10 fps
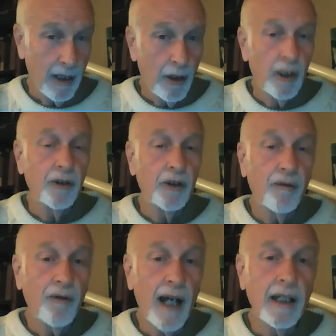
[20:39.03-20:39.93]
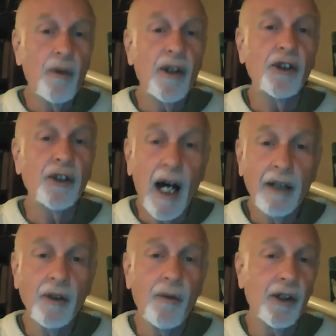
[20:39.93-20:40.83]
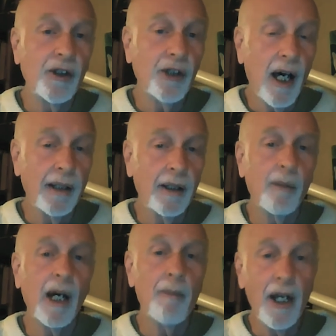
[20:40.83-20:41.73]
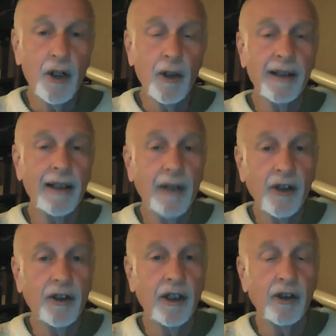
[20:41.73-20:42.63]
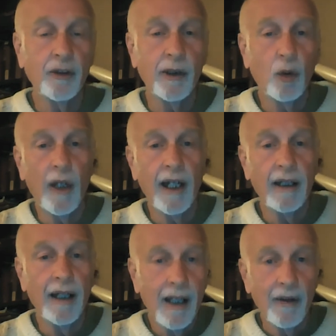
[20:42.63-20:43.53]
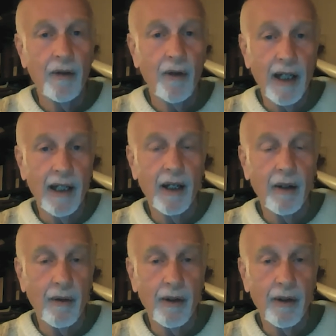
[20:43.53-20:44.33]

you can find out the size of the sun by measuring the distance between the the, uh,